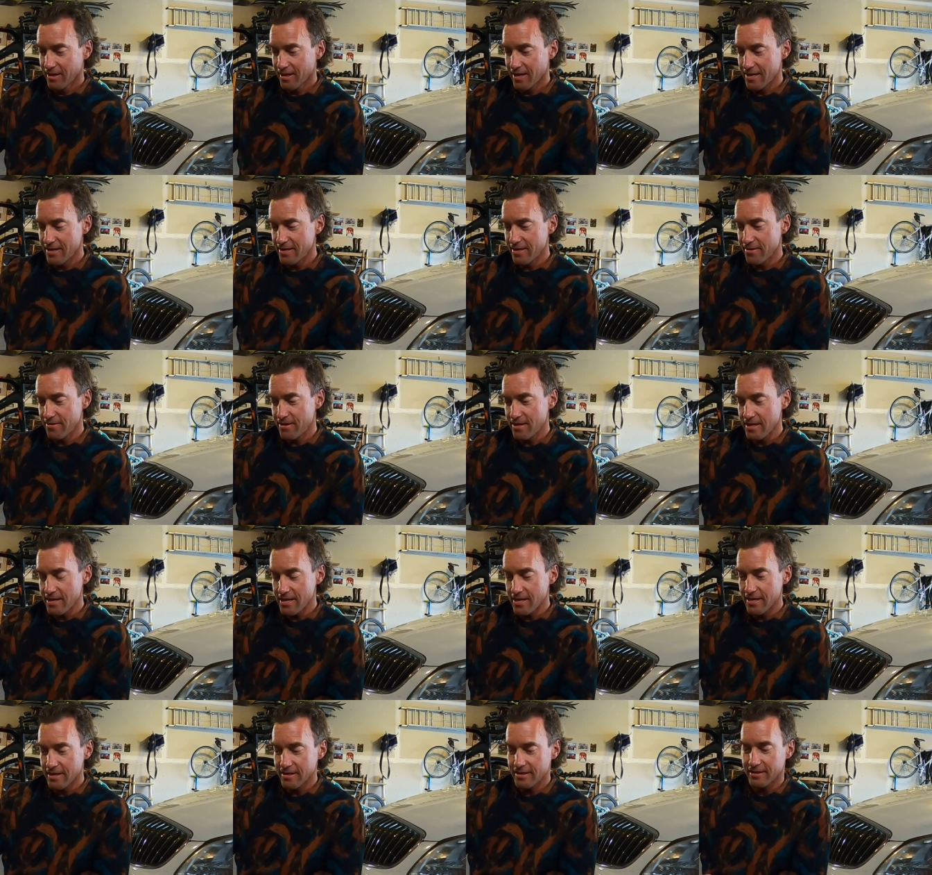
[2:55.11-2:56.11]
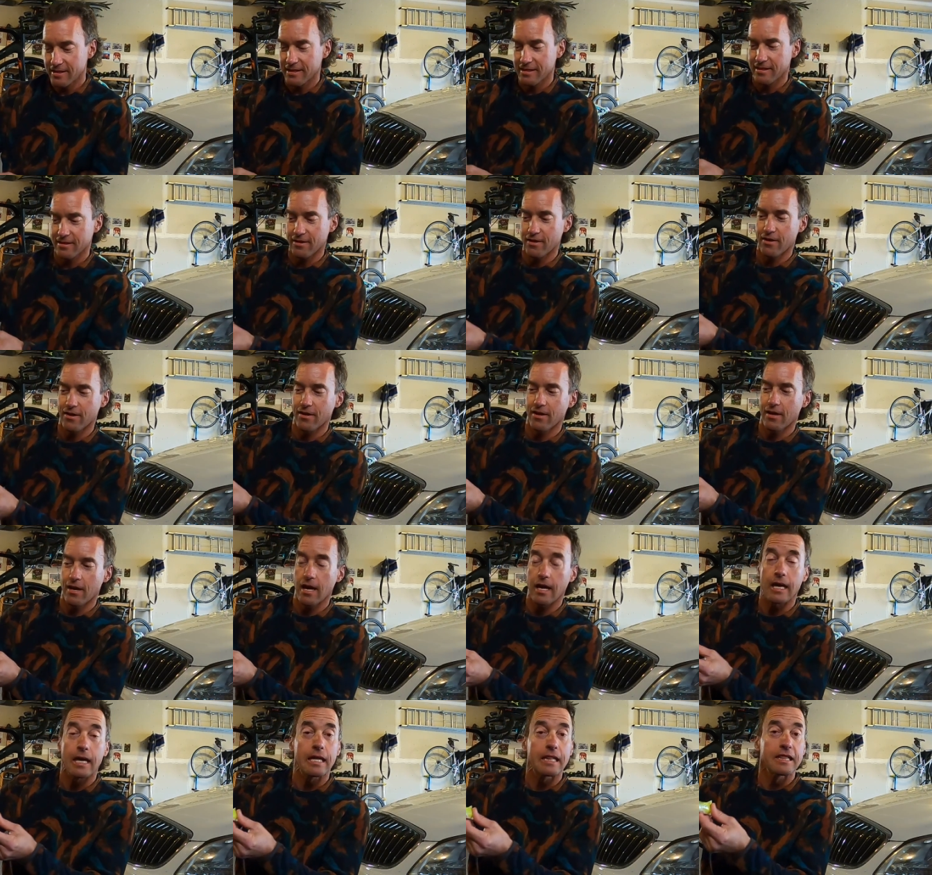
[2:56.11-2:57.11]
I did these
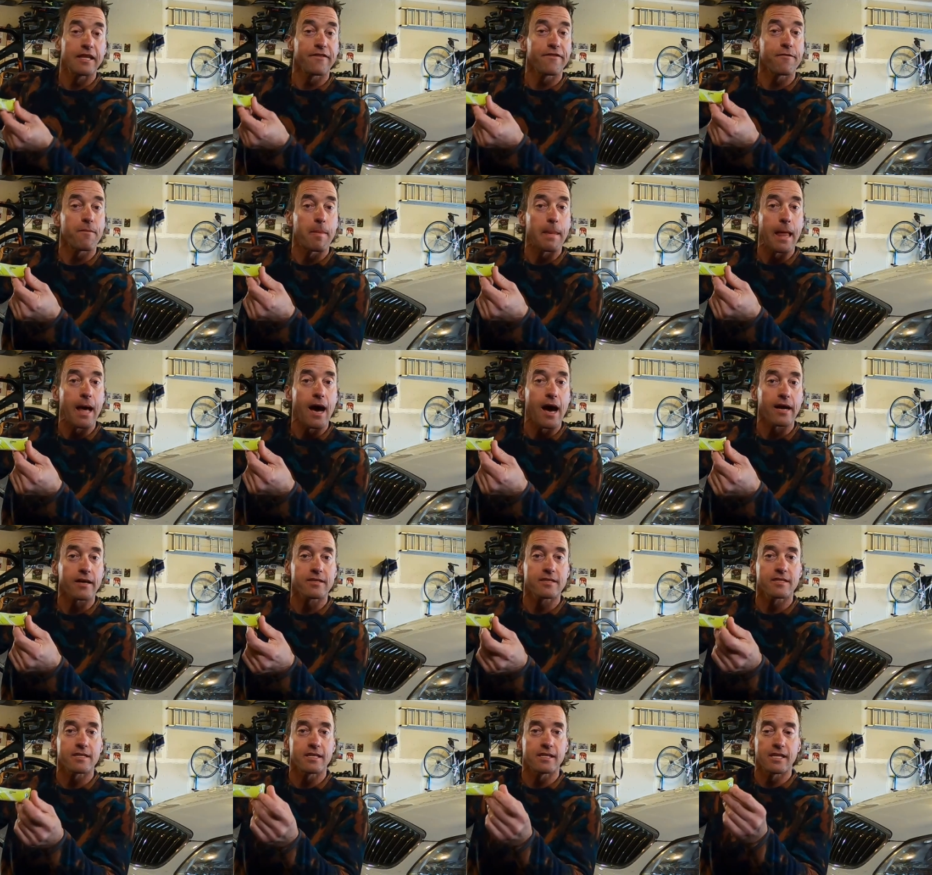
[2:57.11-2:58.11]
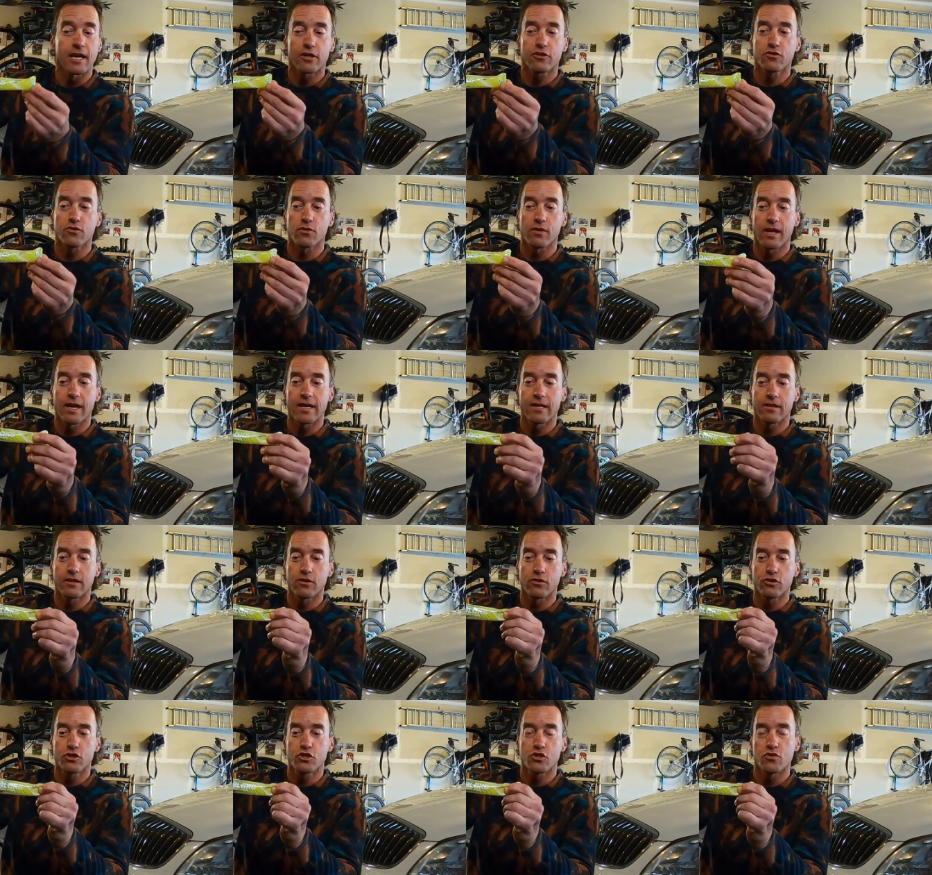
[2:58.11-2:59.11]
Cliff Blocks electrolyte
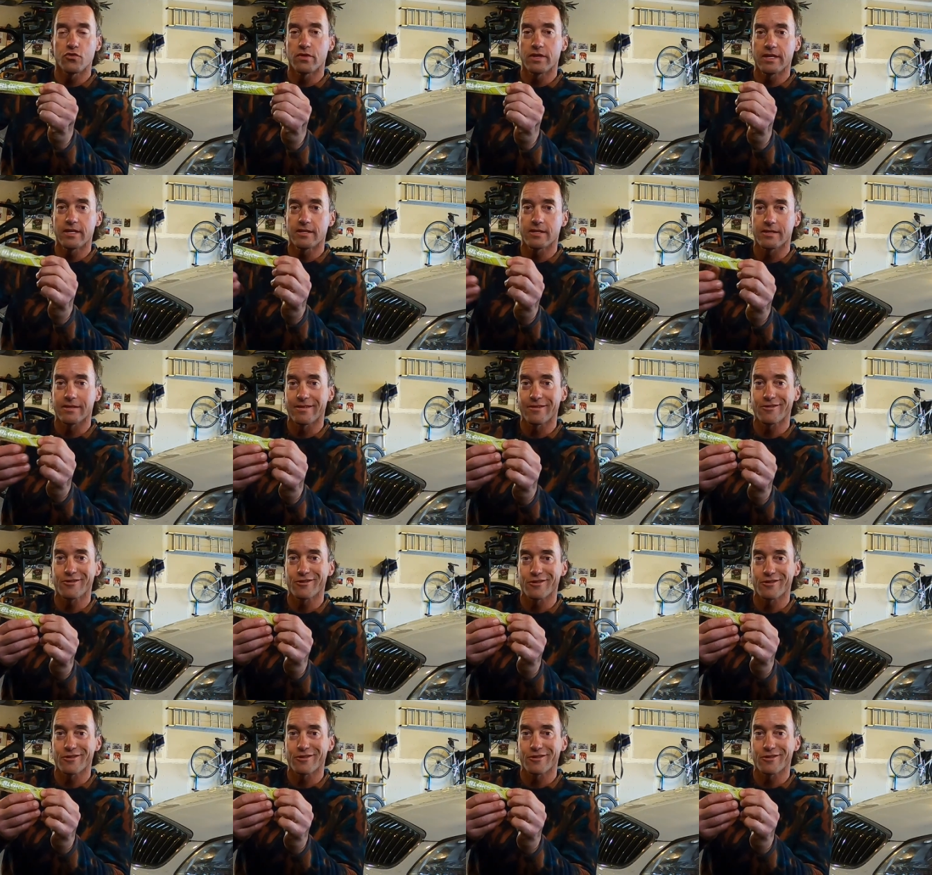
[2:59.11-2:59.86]
little chewies, and they're